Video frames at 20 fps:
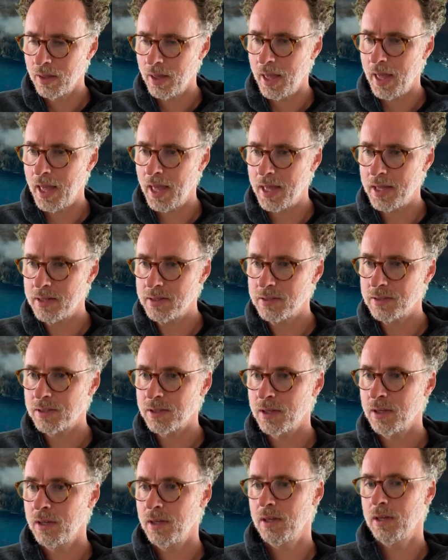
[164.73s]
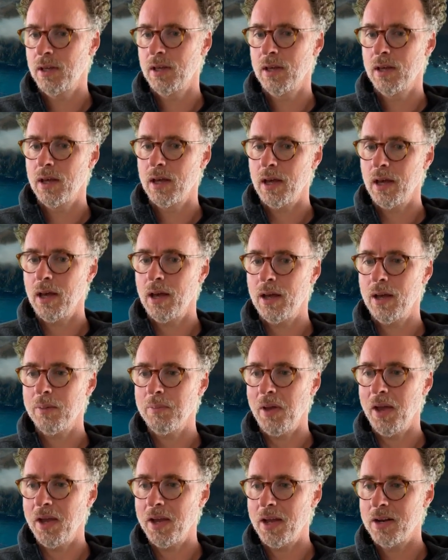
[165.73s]
And
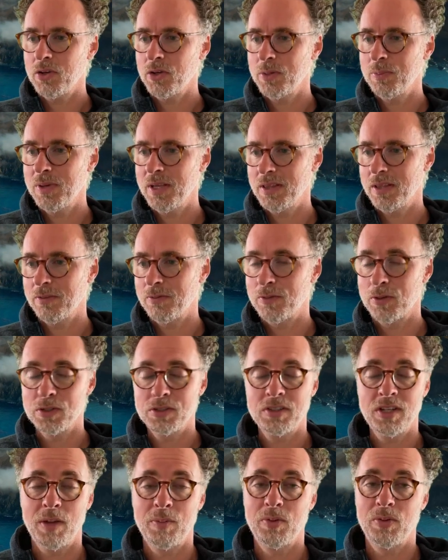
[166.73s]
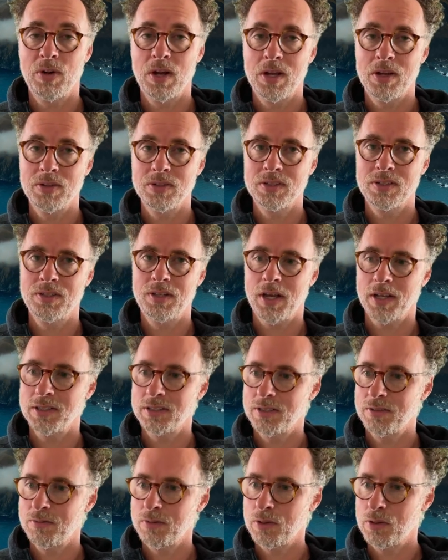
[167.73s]
I got to admit, the first time around,
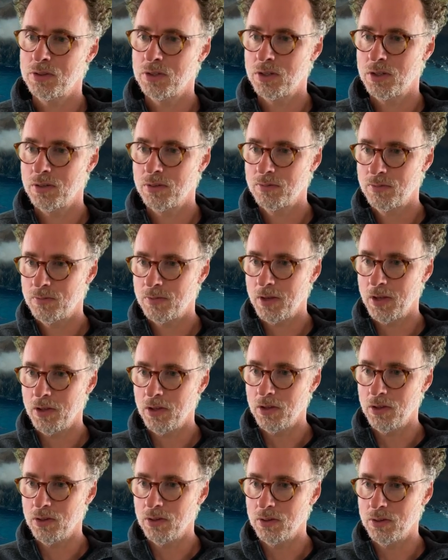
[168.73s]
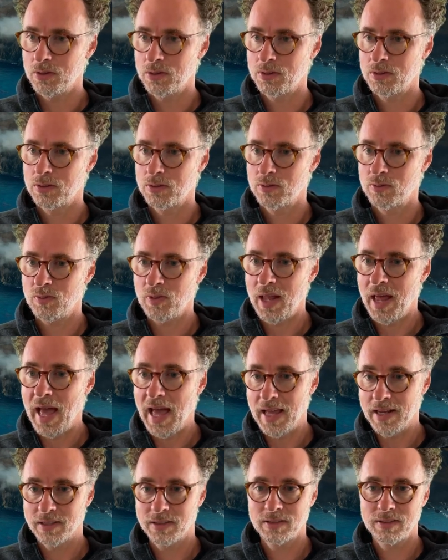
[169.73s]
TextDiffuser fell
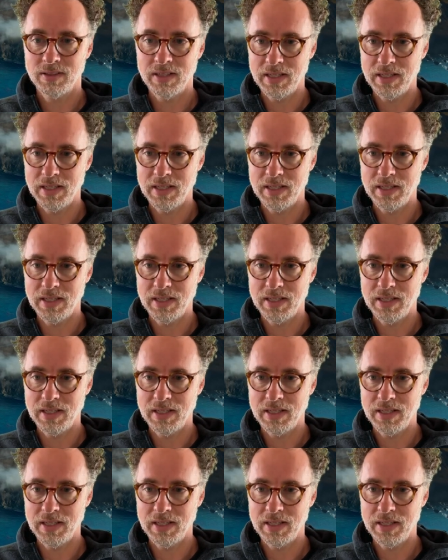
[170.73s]
flat.